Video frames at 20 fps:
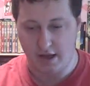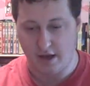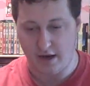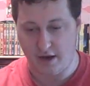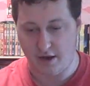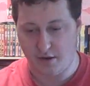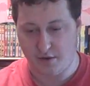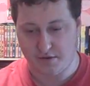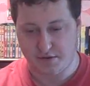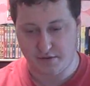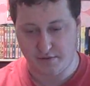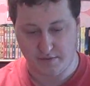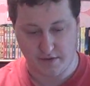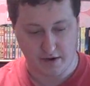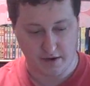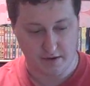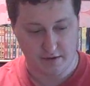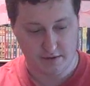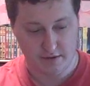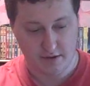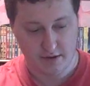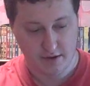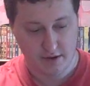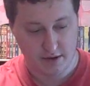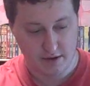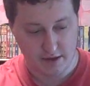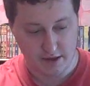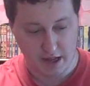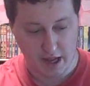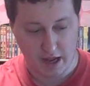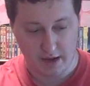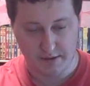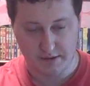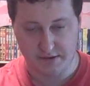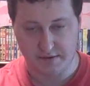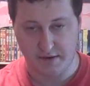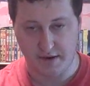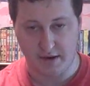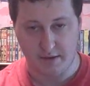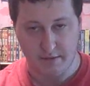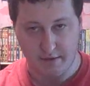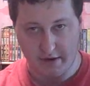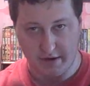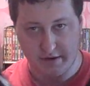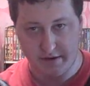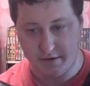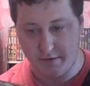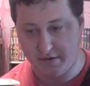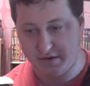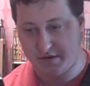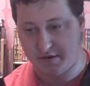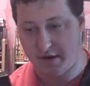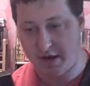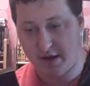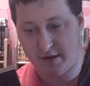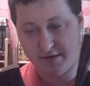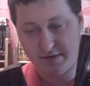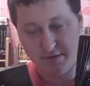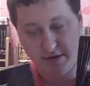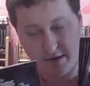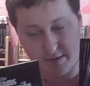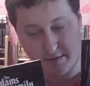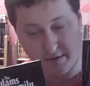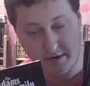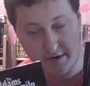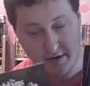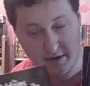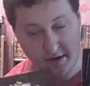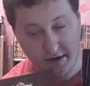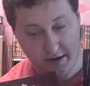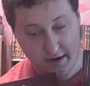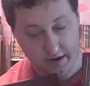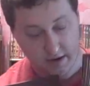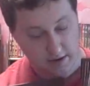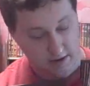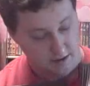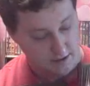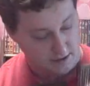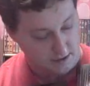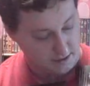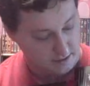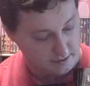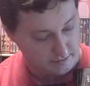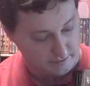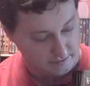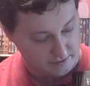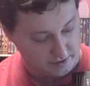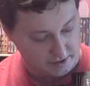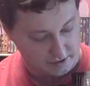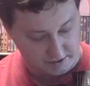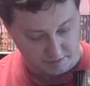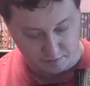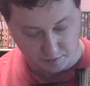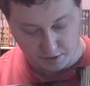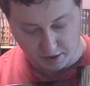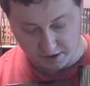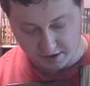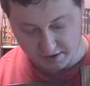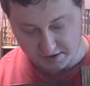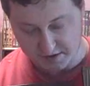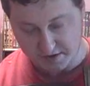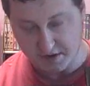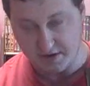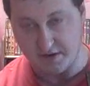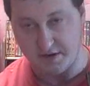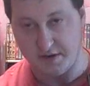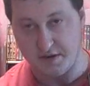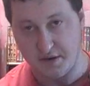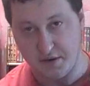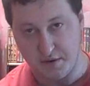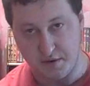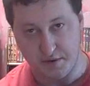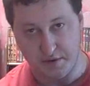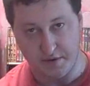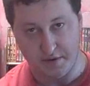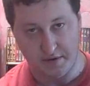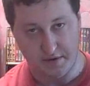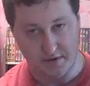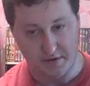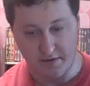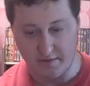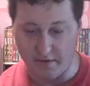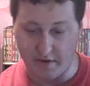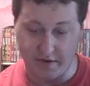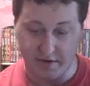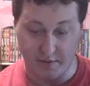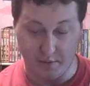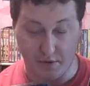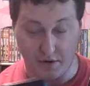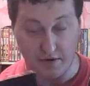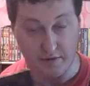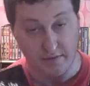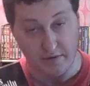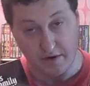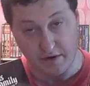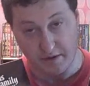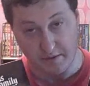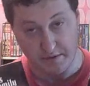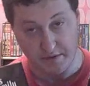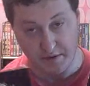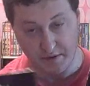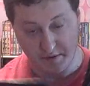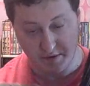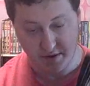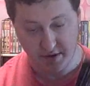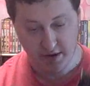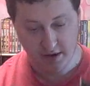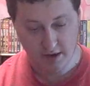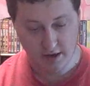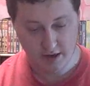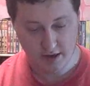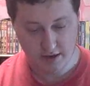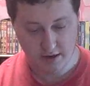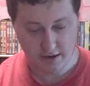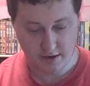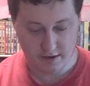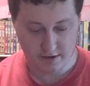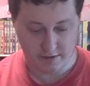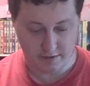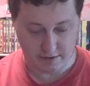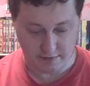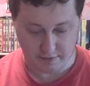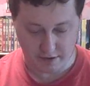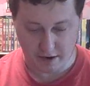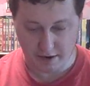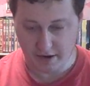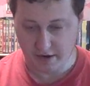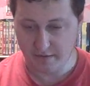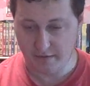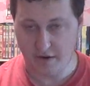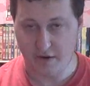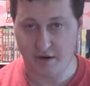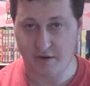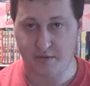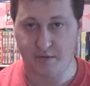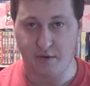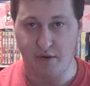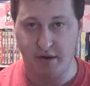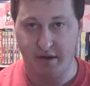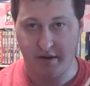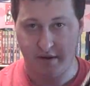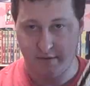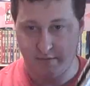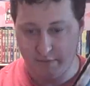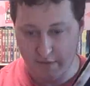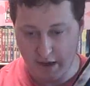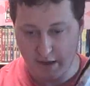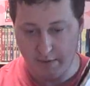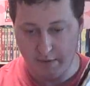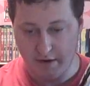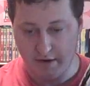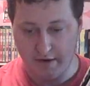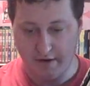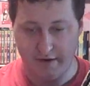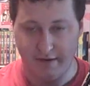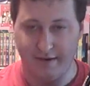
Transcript: And I also found the Addams Family, the original Addams Family, season one, season two, or volume one, volume two. Probably get volume three, maybe.